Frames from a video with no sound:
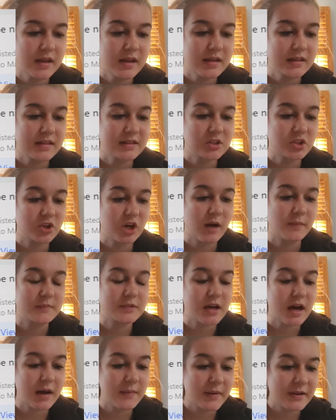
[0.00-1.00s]
This crop
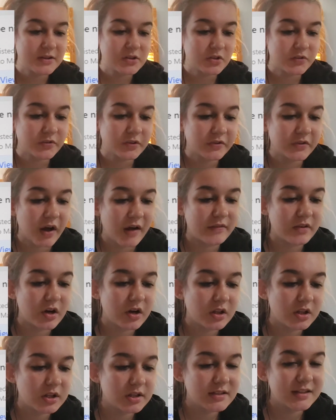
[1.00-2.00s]
top sold for
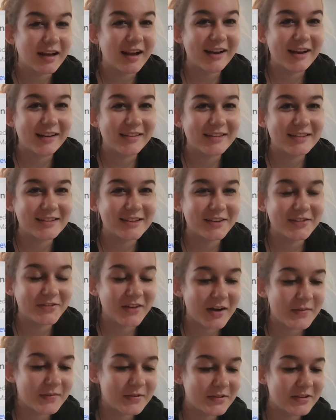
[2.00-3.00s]
$5. I got this at
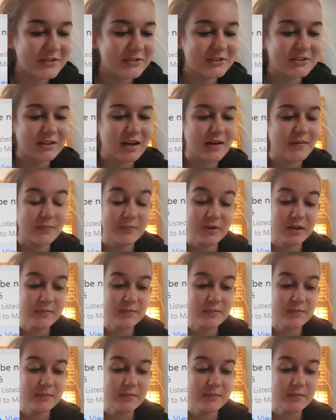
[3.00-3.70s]
Five Below, so I pretty